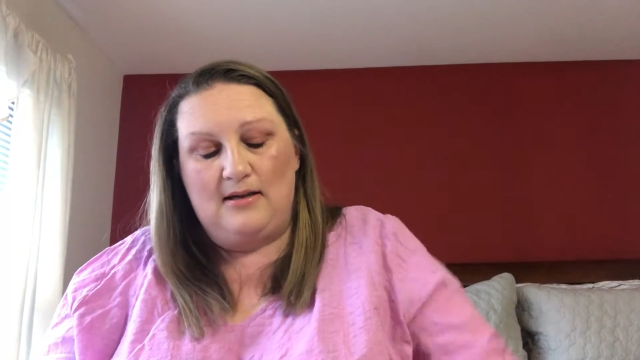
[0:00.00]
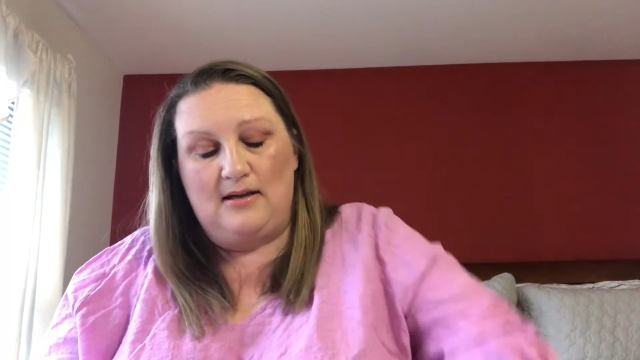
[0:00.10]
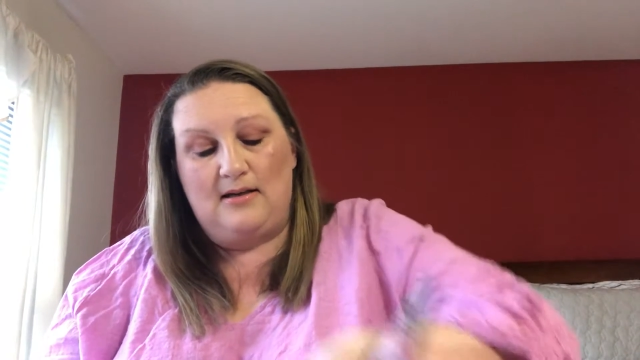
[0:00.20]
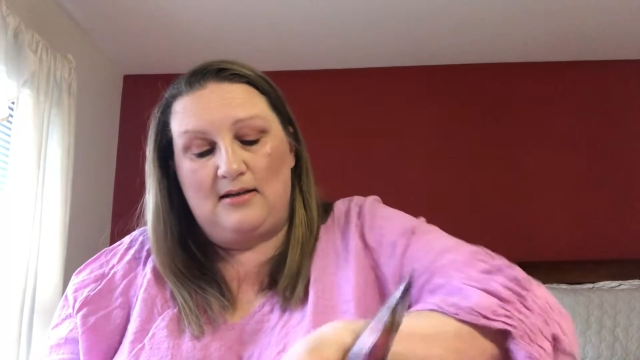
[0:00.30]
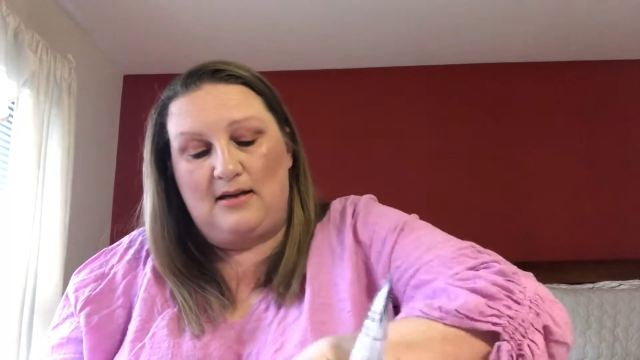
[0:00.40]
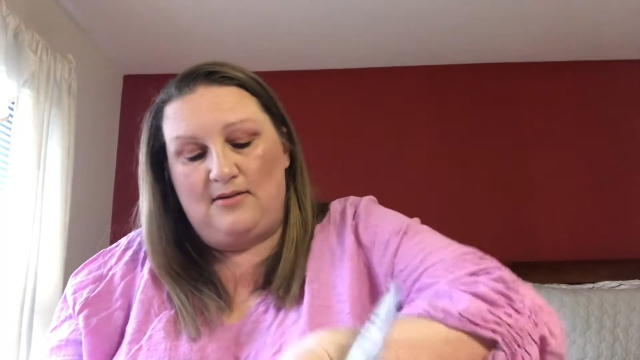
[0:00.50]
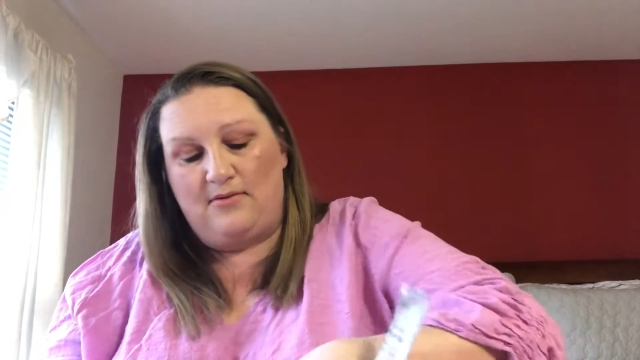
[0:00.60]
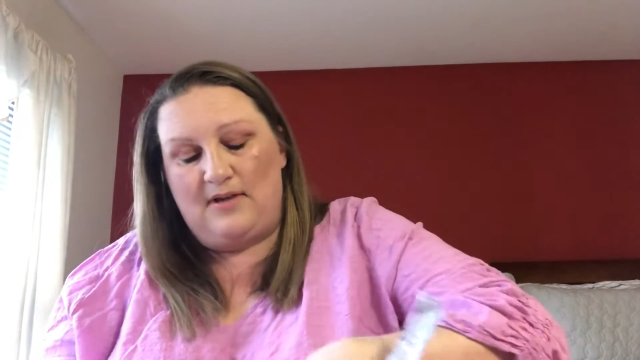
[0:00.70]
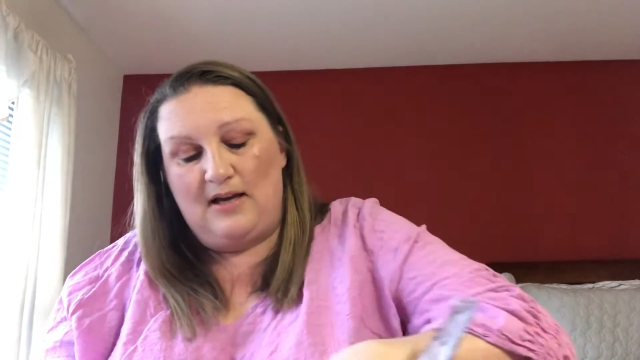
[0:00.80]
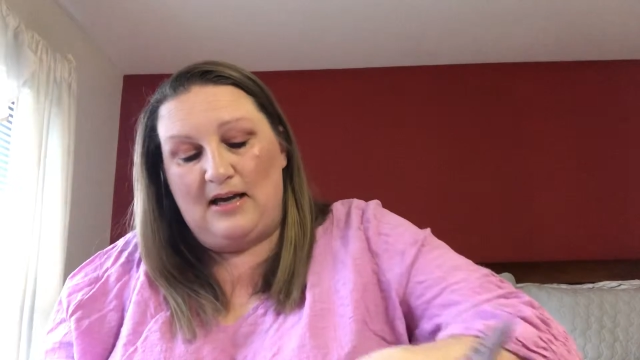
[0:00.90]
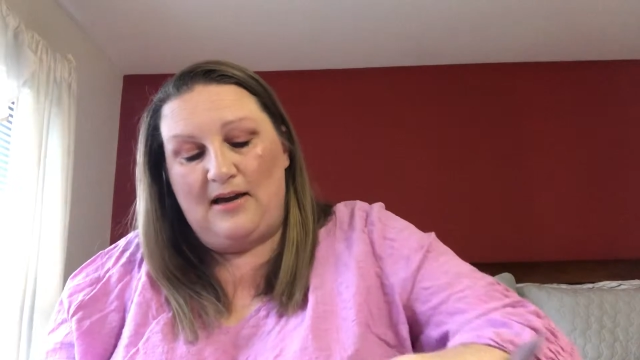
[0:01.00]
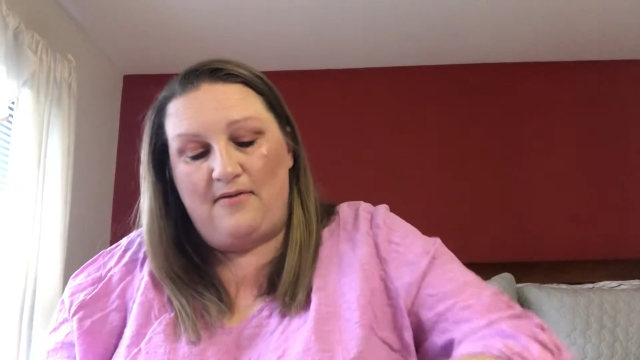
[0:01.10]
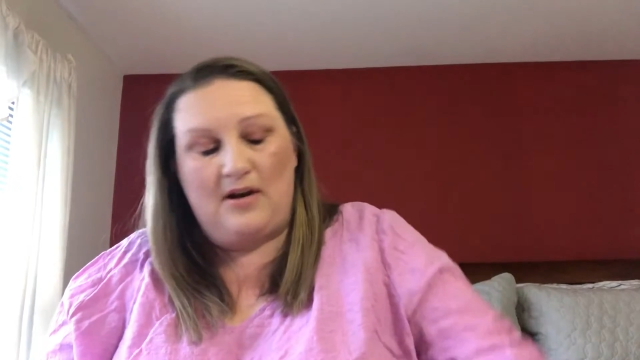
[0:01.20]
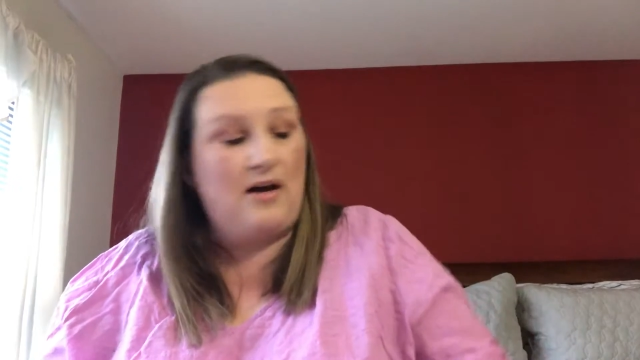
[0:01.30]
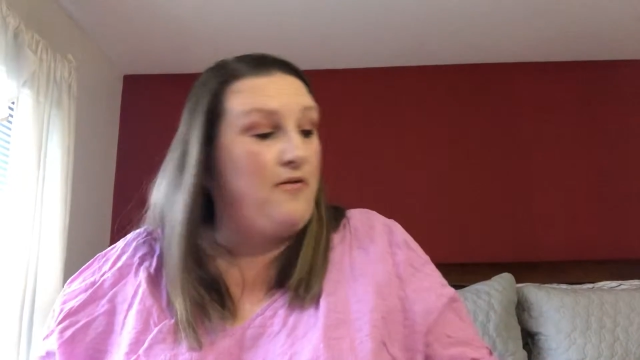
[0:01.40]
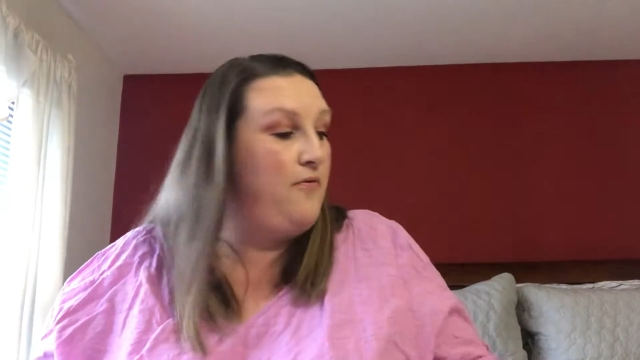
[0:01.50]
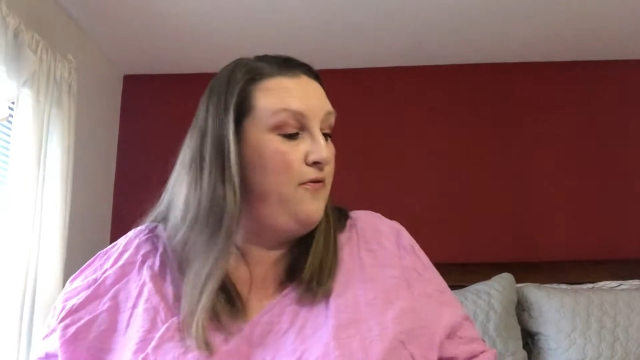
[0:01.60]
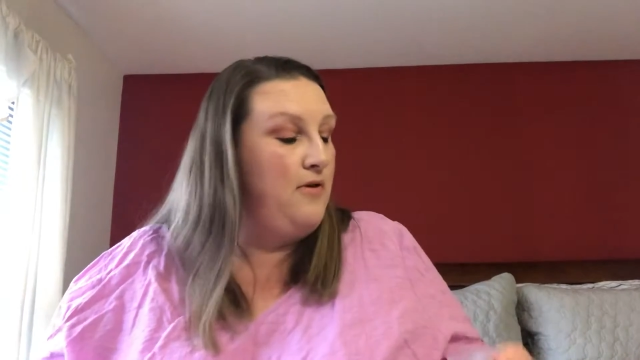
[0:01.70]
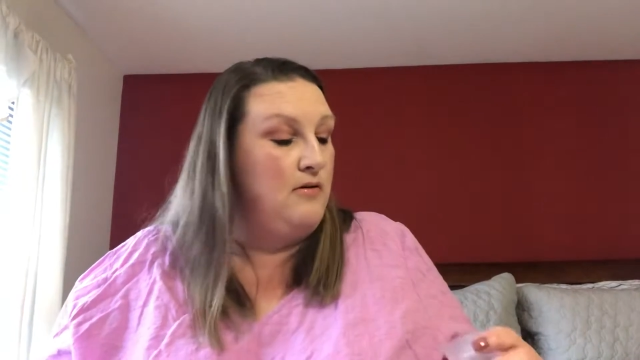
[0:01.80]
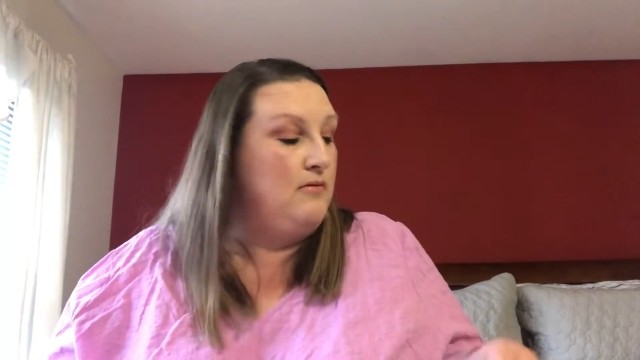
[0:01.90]
And I don't think I have
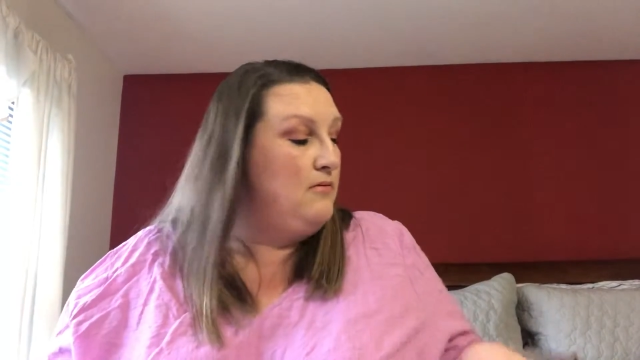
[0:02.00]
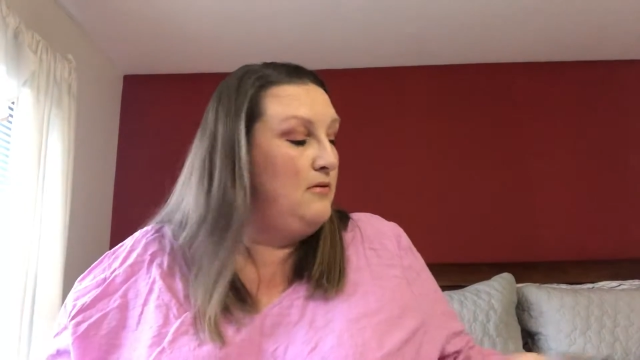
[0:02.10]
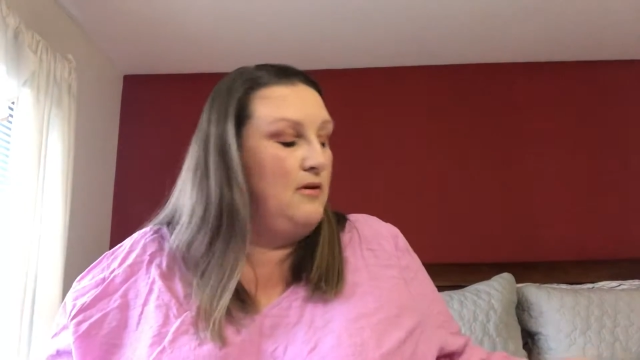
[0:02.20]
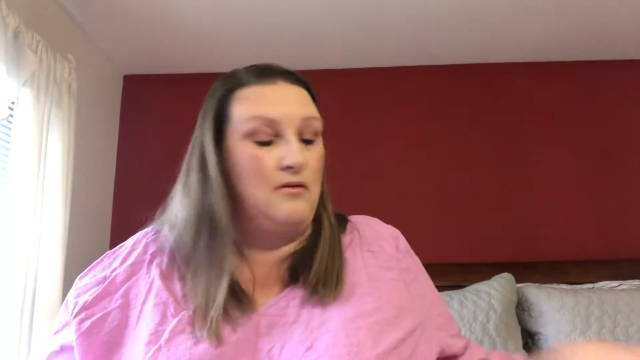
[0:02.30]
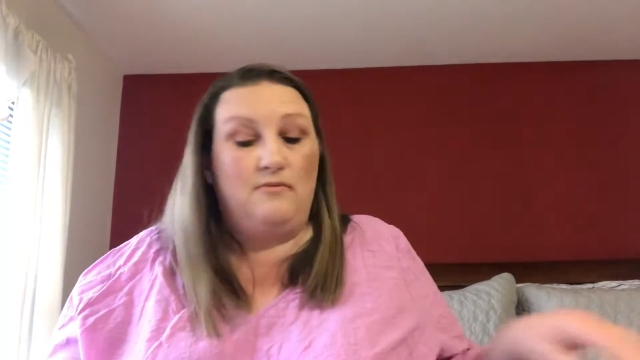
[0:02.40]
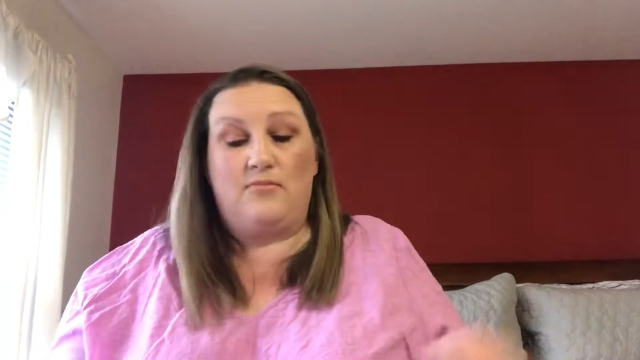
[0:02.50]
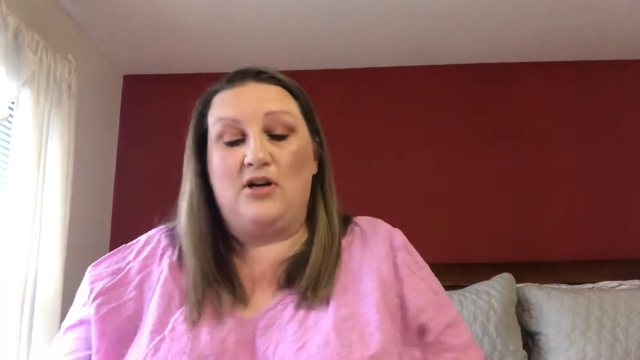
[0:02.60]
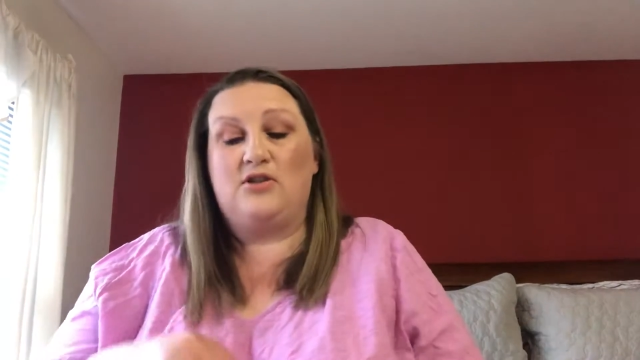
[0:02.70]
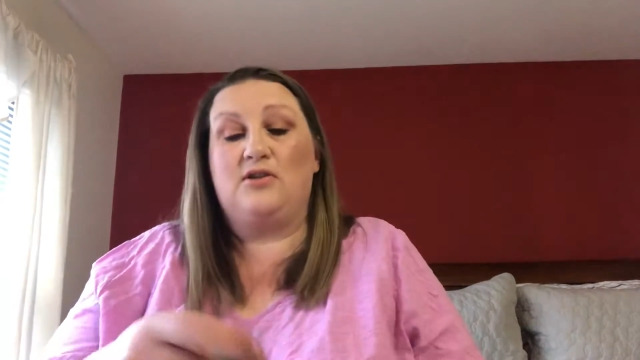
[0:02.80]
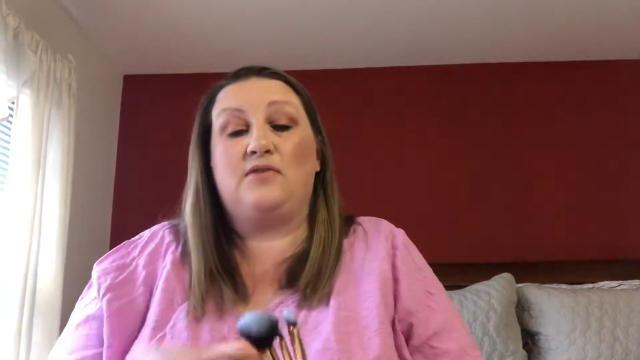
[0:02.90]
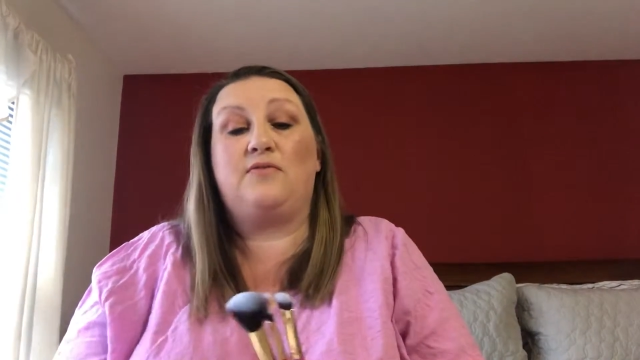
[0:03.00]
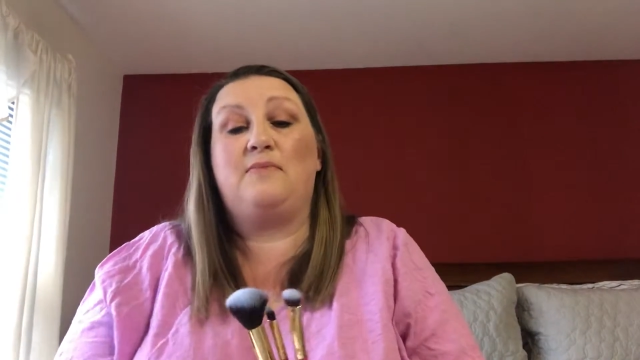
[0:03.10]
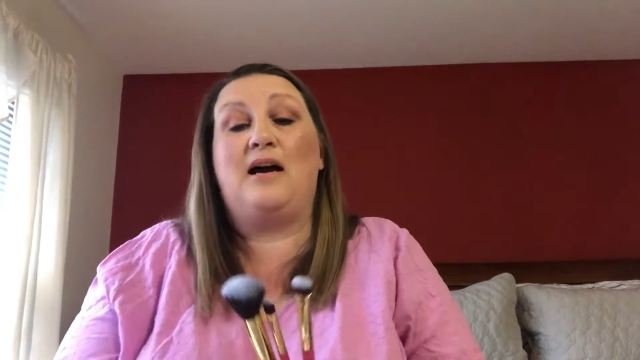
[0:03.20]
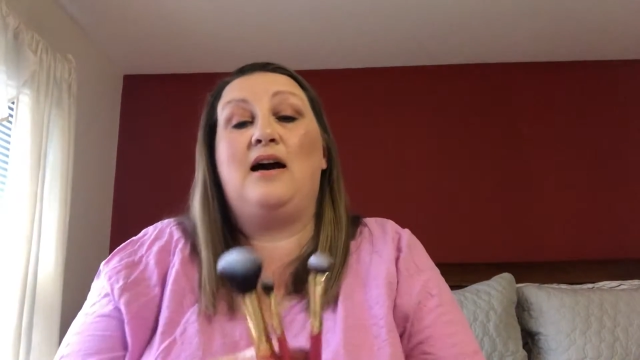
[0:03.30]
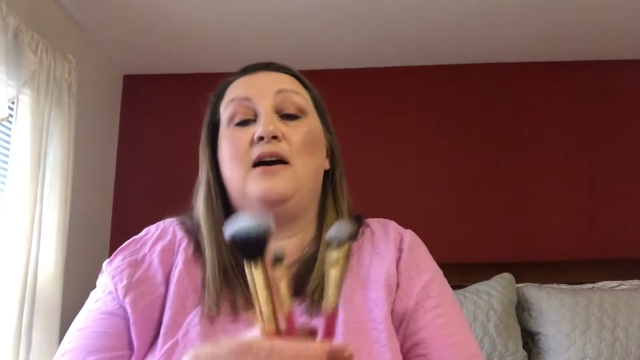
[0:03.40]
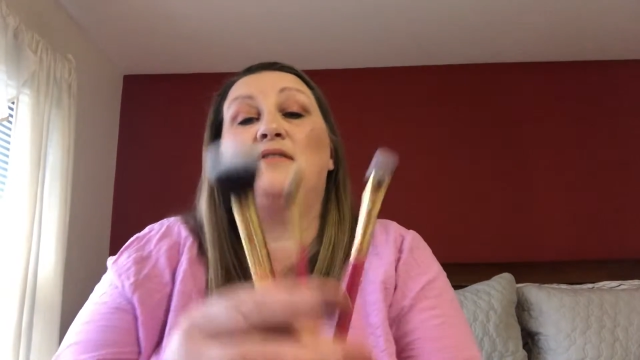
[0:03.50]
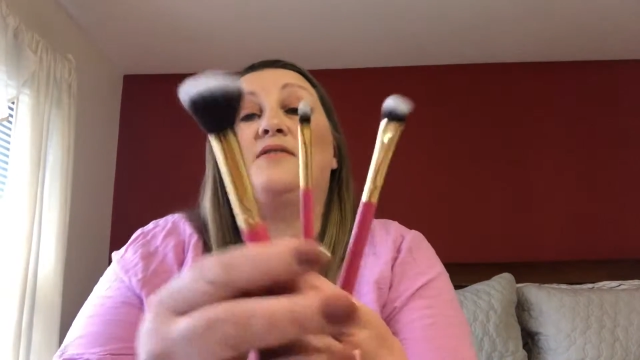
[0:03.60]
enough brushes for my eyes.